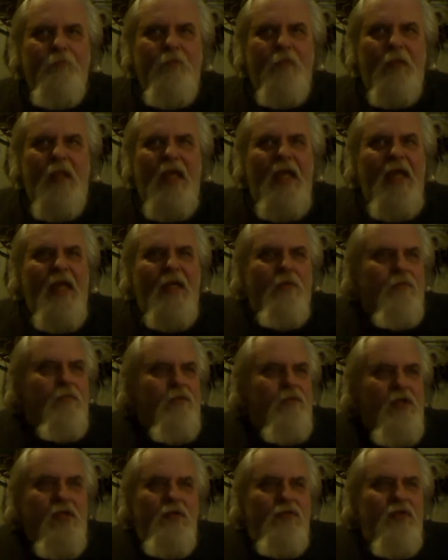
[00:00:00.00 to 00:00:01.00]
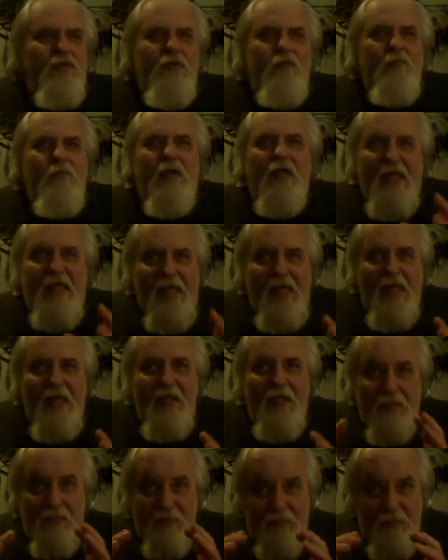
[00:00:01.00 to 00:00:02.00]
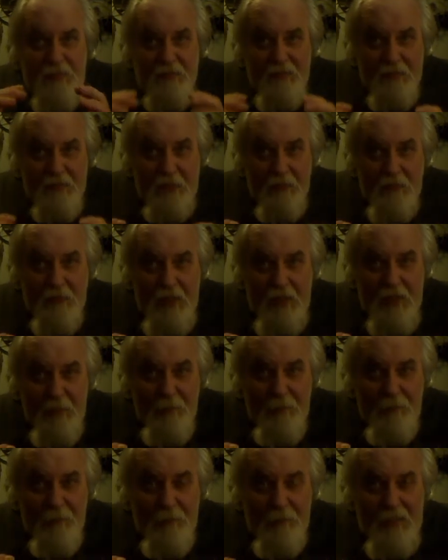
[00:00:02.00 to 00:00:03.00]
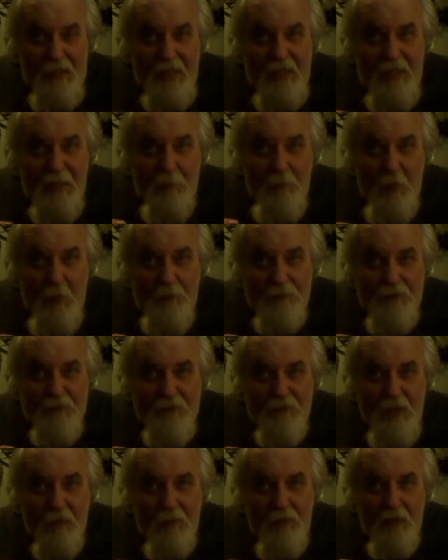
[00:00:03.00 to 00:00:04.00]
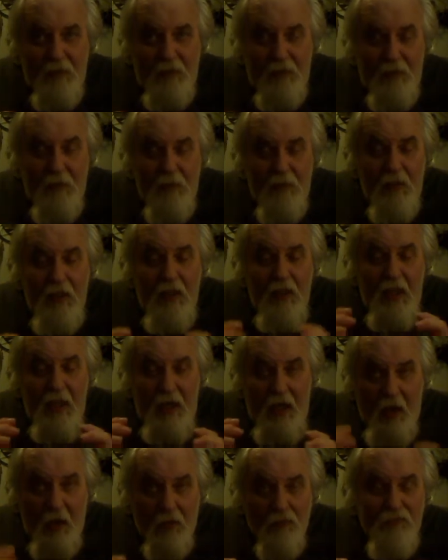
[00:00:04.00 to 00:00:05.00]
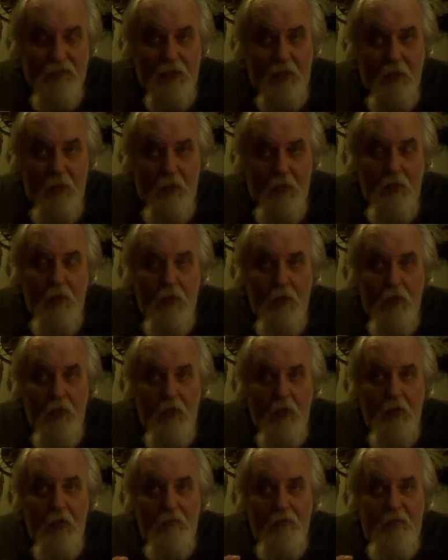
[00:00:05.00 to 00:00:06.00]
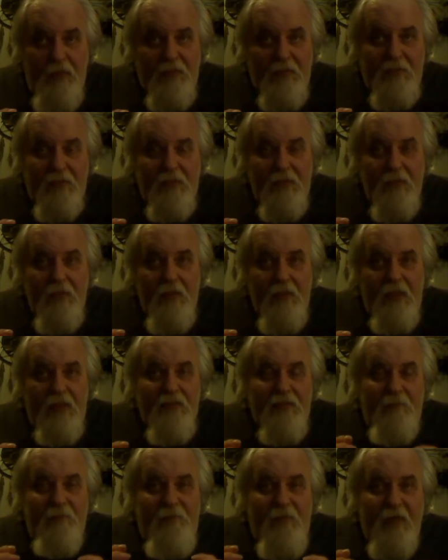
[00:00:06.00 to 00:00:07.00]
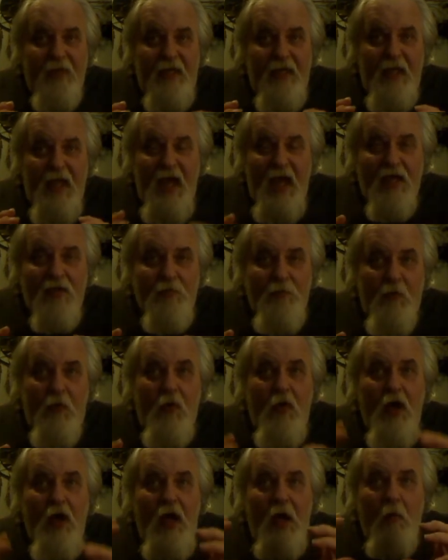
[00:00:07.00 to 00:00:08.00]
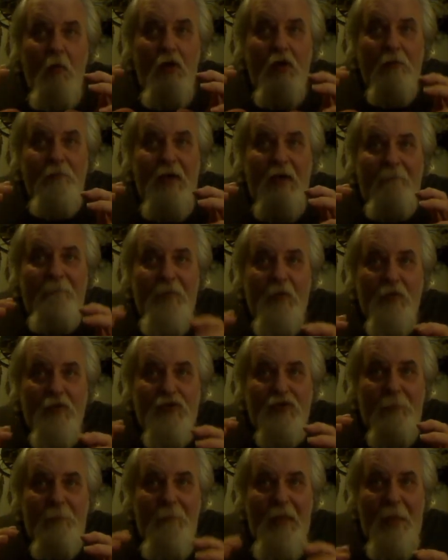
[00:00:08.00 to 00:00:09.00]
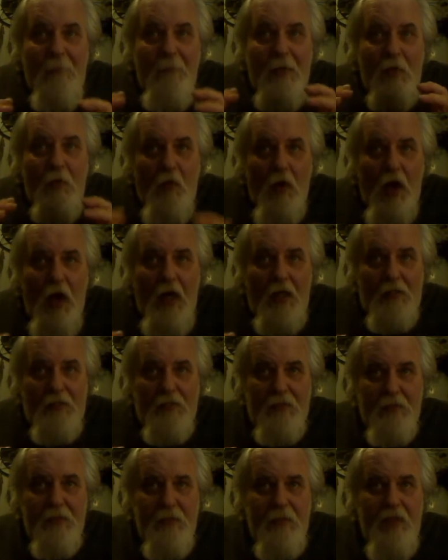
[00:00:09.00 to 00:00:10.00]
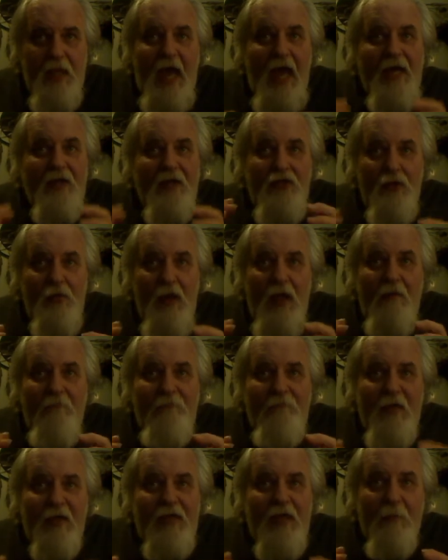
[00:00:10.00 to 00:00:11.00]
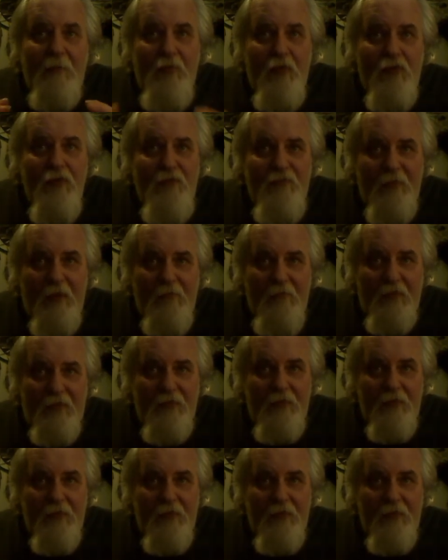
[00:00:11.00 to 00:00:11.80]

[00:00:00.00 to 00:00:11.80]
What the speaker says: And YouTube, again, this is entertaining purposes only, and also this is the fucking gospel with my First Amendment right. I do have fucking proof of it.